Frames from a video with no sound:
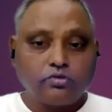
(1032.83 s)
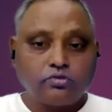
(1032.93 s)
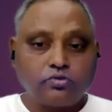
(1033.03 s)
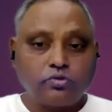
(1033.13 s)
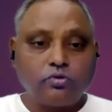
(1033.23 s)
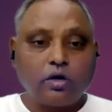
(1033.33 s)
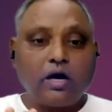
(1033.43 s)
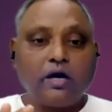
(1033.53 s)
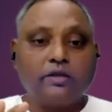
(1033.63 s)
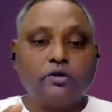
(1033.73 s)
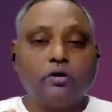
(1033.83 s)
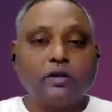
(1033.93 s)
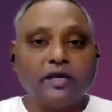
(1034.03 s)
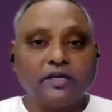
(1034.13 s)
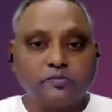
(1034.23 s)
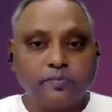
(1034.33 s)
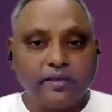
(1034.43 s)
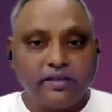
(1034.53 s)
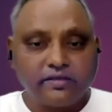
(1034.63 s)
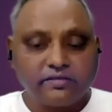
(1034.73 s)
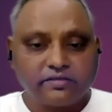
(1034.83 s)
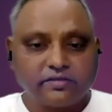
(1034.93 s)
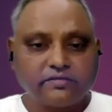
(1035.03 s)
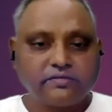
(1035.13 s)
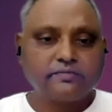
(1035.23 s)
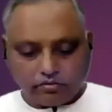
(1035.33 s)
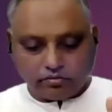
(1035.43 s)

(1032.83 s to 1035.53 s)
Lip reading: so are your experiences.